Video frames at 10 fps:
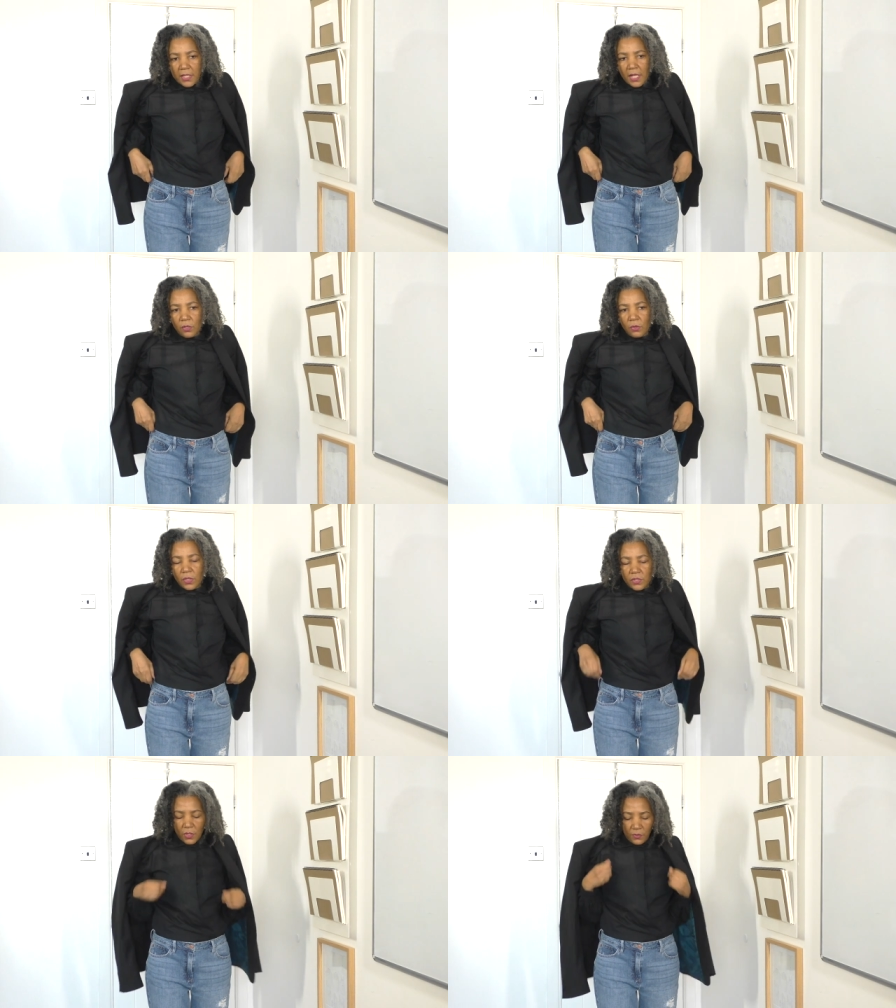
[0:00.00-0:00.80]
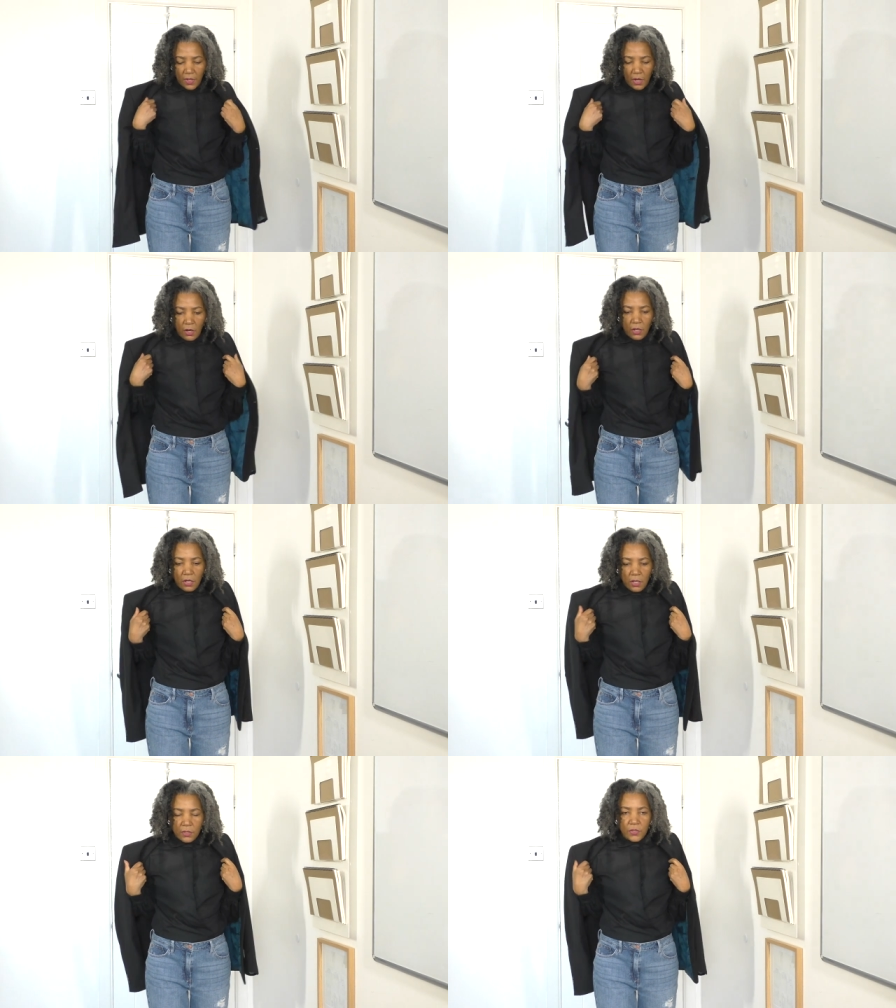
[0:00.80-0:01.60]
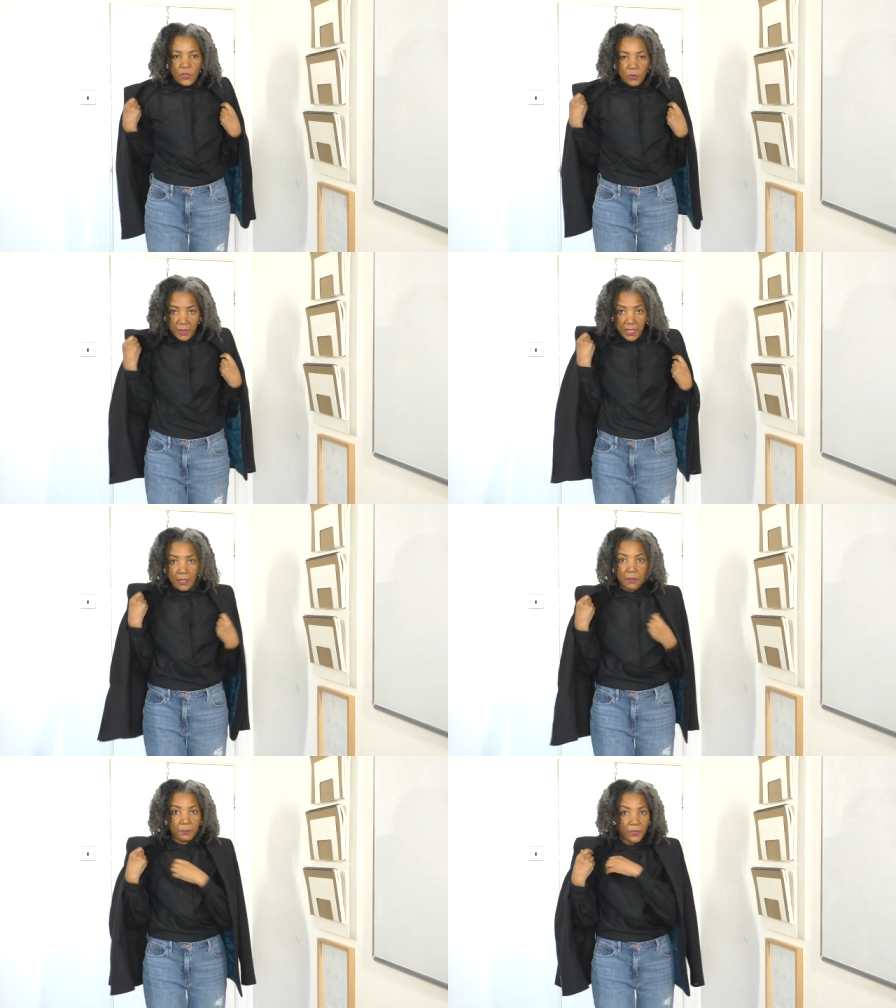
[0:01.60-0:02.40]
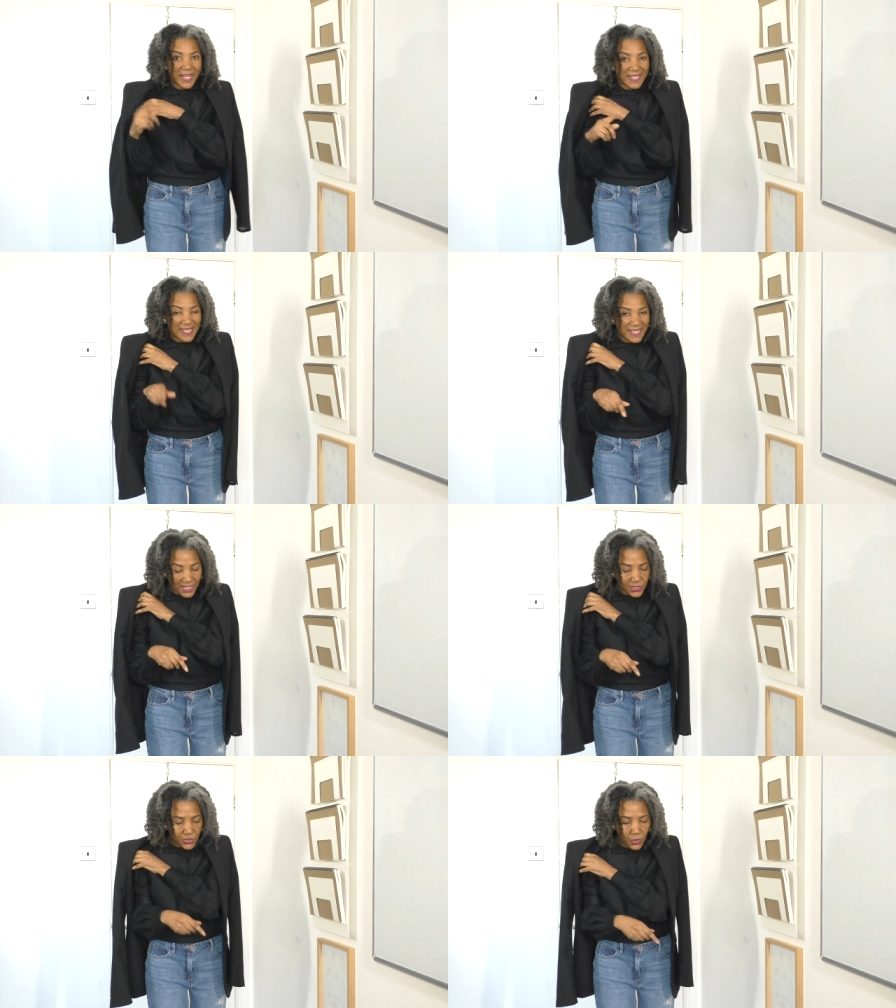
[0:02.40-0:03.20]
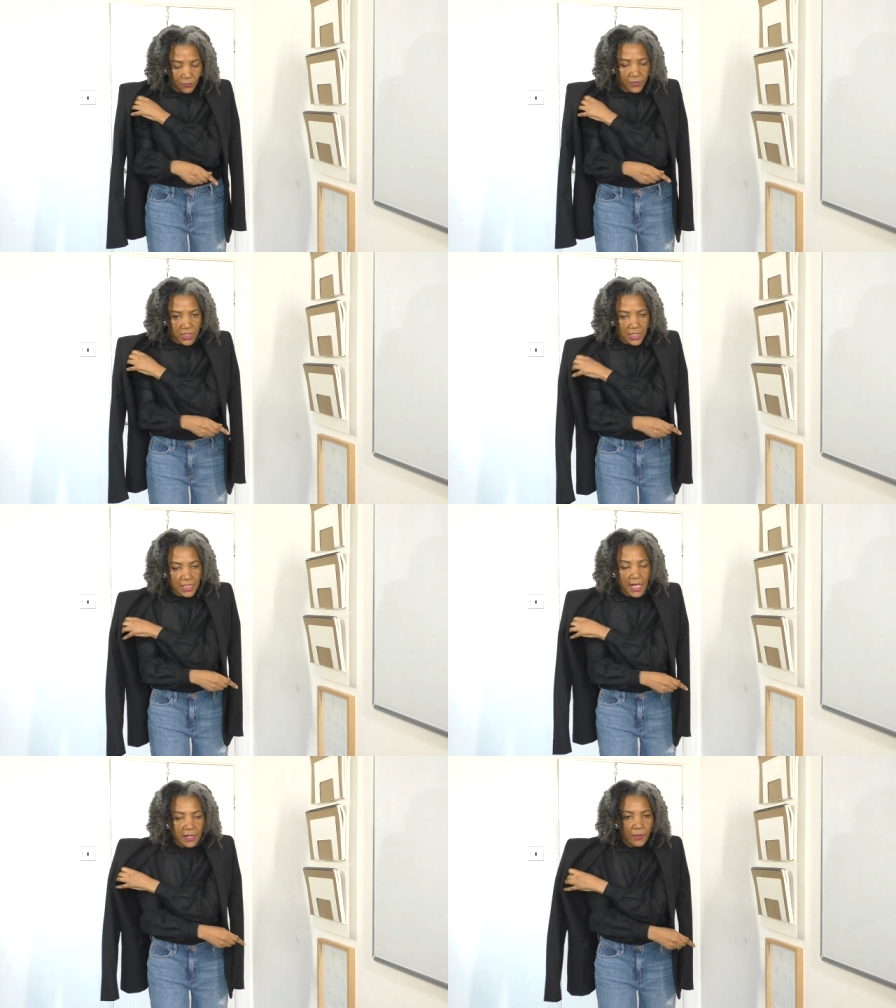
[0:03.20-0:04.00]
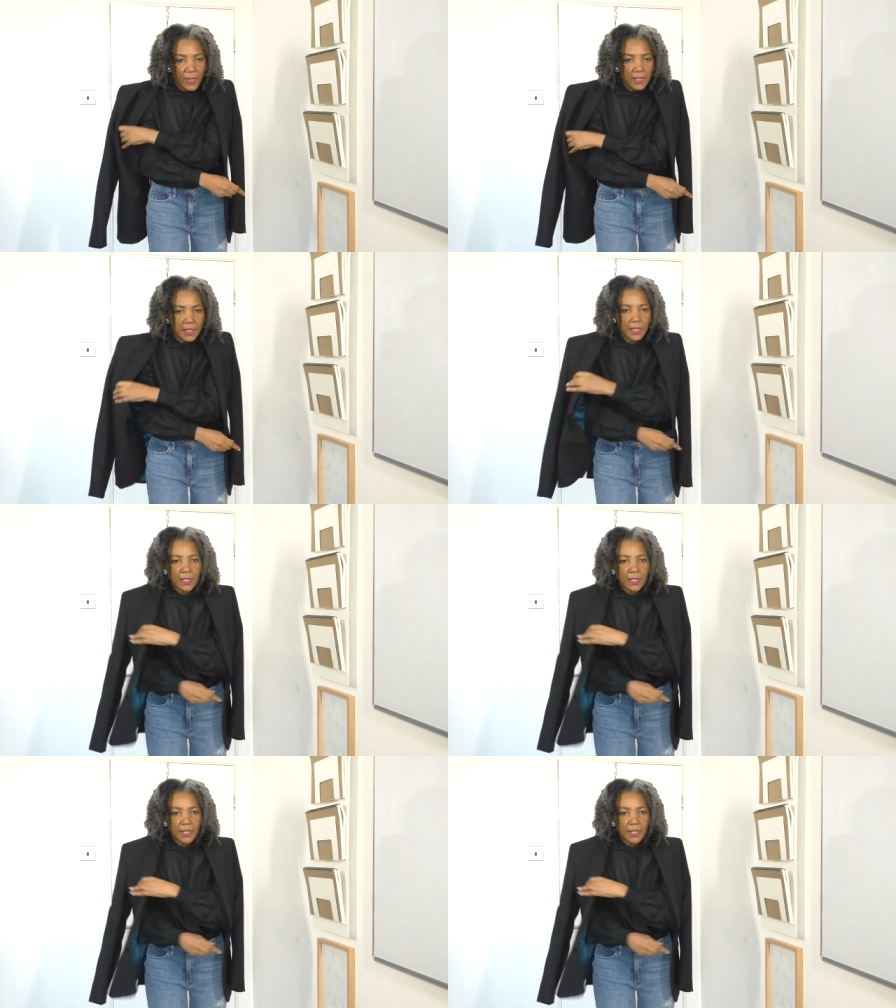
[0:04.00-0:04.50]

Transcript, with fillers: they look as though they are too big, but that's the intention of the jeans anyway.